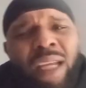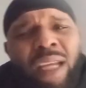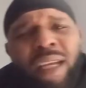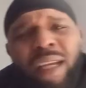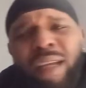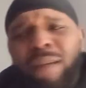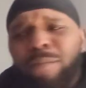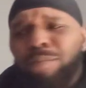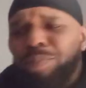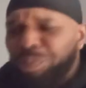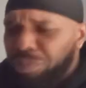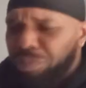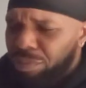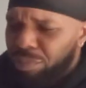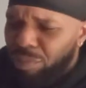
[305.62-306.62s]
And
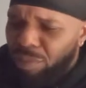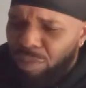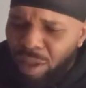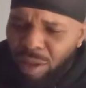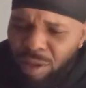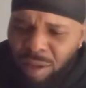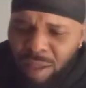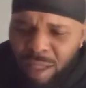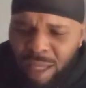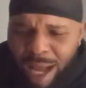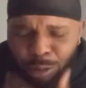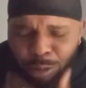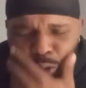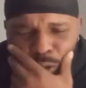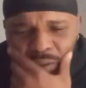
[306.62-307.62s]

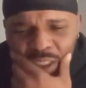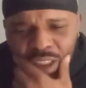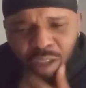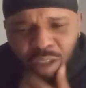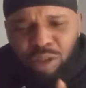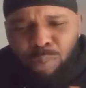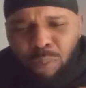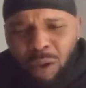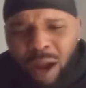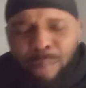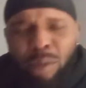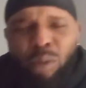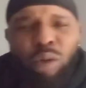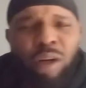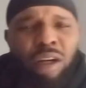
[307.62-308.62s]
I don't know if that's the
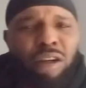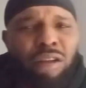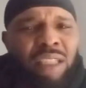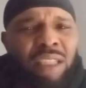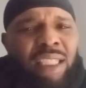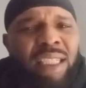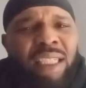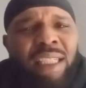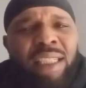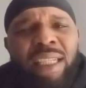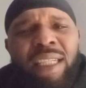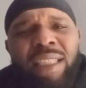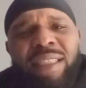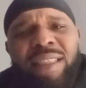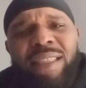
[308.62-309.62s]
proper word,
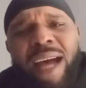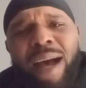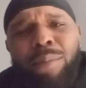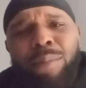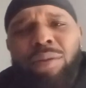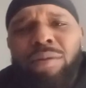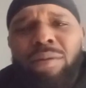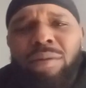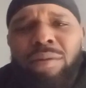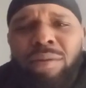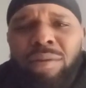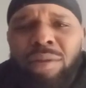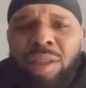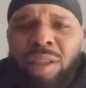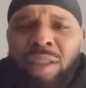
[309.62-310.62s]
ensemble.
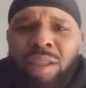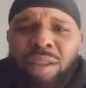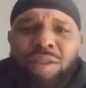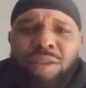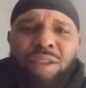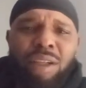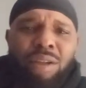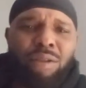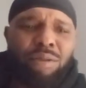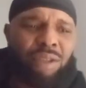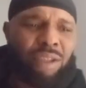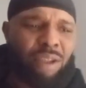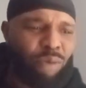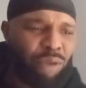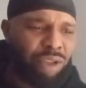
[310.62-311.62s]
You know,
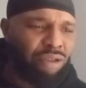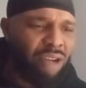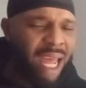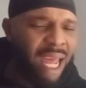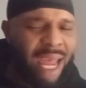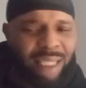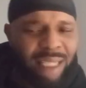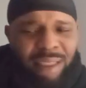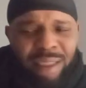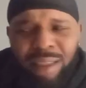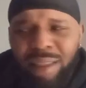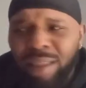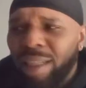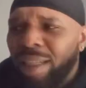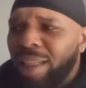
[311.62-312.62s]
you know, when you
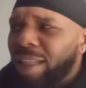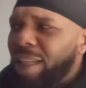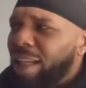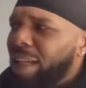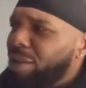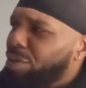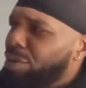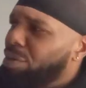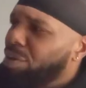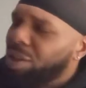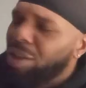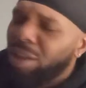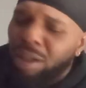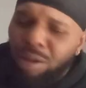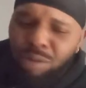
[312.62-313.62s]
acting and you,
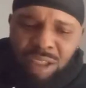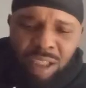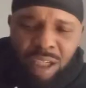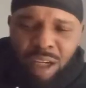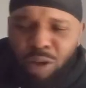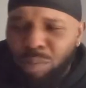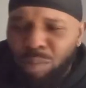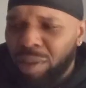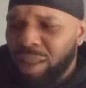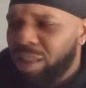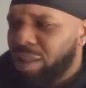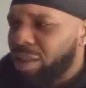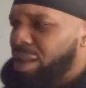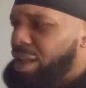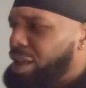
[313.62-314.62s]
you know, it's a whole
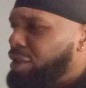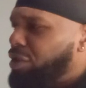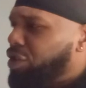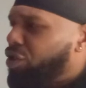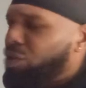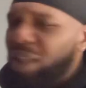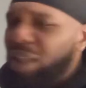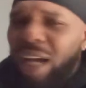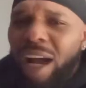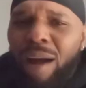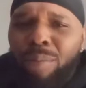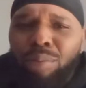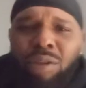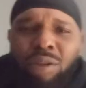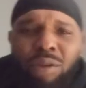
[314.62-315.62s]
bunch of uh, street
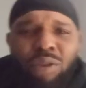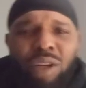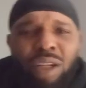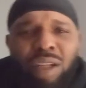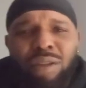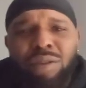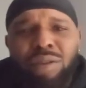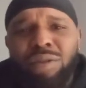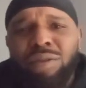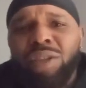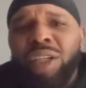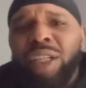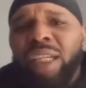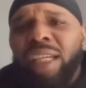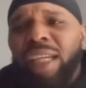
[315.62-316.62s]
opera going on
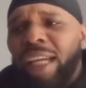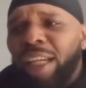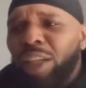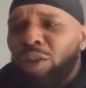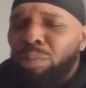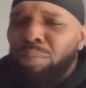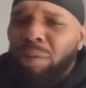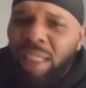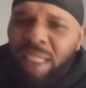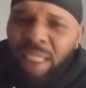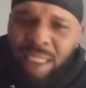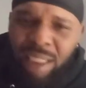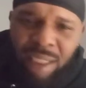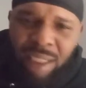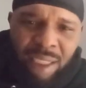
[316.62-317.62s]
and you
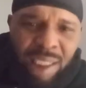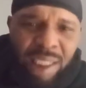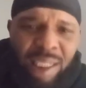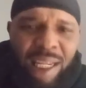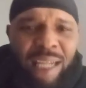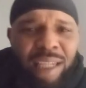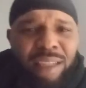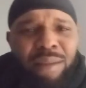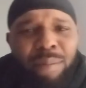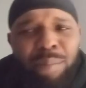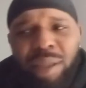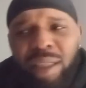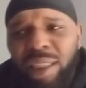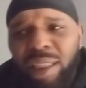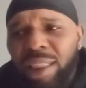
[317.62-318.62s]
blend in like a
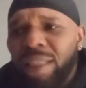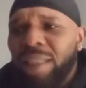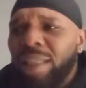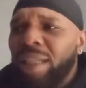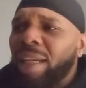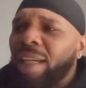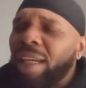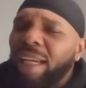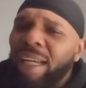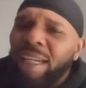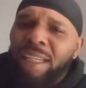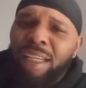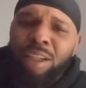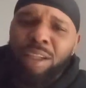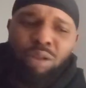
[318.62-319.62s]
chameleon
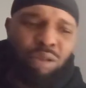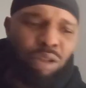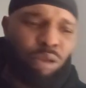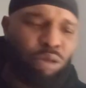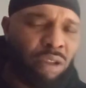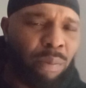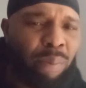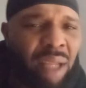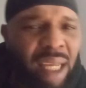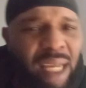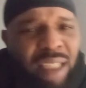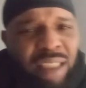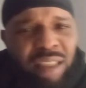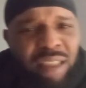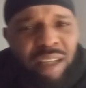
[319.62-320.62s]
and then you used to
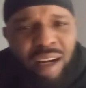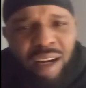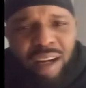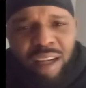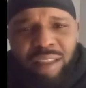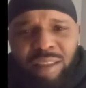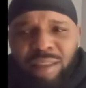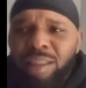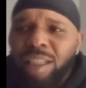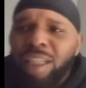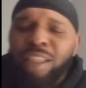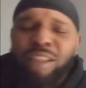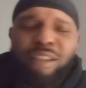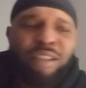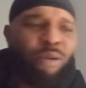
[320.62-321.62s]
playing this character.
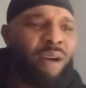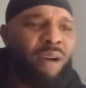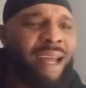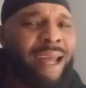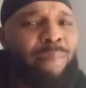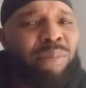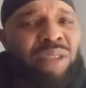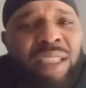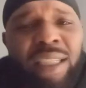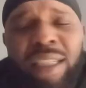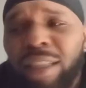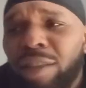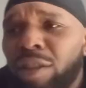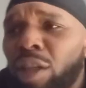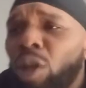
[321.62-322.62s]
So what happens
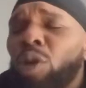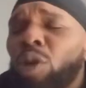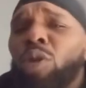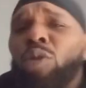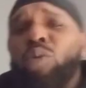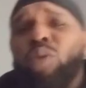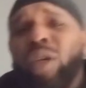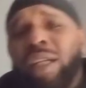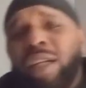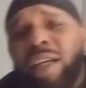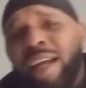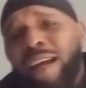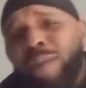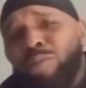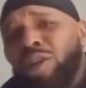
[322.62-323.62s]
is when the
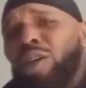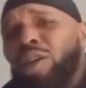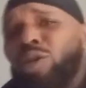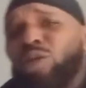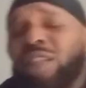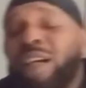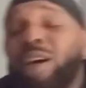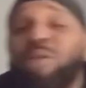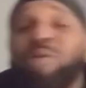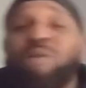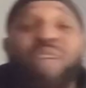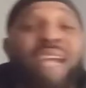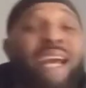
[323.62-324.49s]
camera goes off,